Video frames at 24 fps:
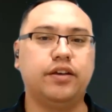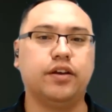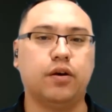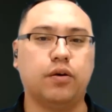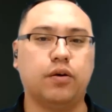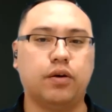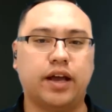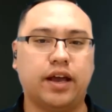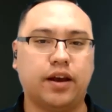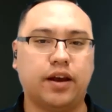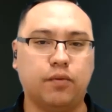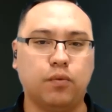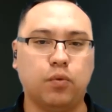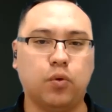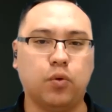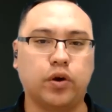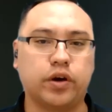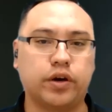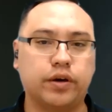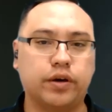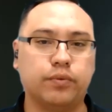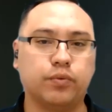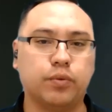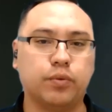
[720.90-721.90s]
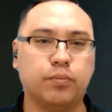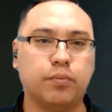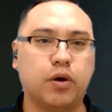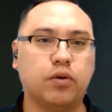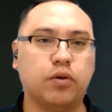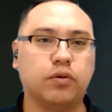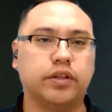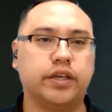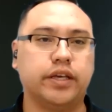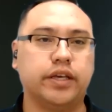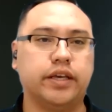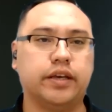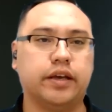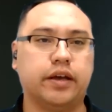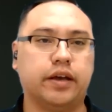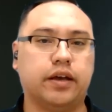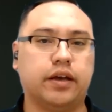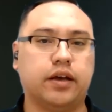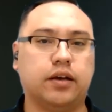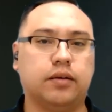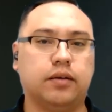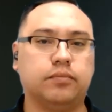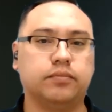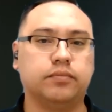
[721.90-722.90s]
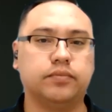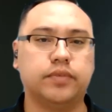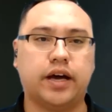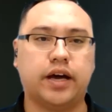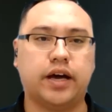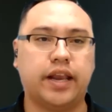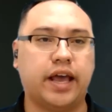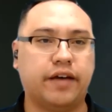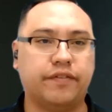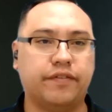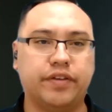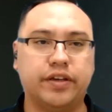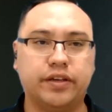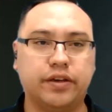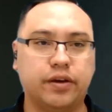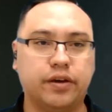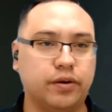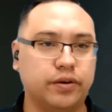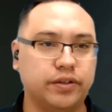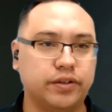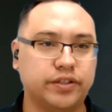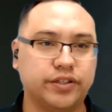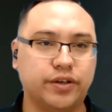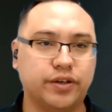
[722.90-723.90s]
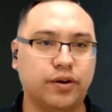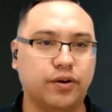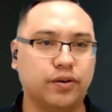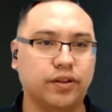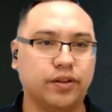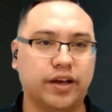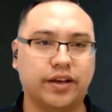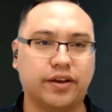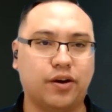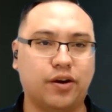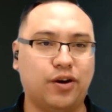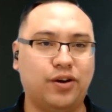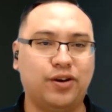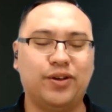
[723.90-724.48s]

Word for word: you know, kind of working remotely, um, not having go to go like